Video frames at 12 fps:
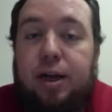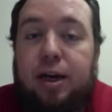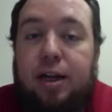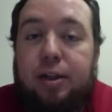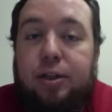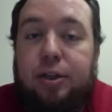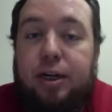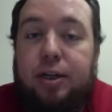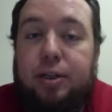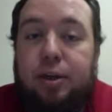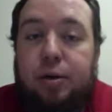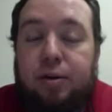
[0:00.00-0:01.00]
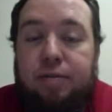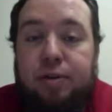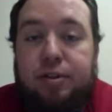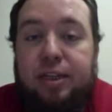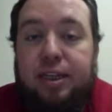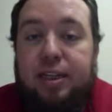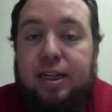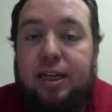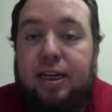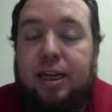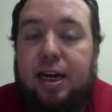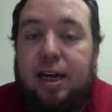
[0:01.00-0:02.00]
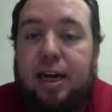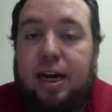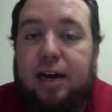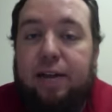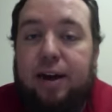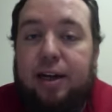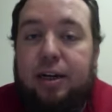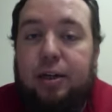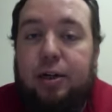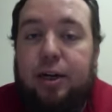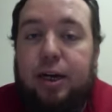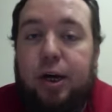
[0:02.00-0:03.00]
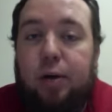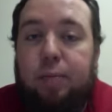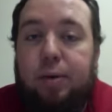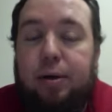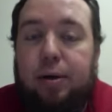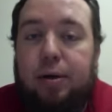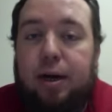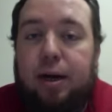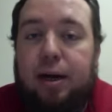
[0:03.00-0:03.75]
let you guys know if there's anything that I can do to help you.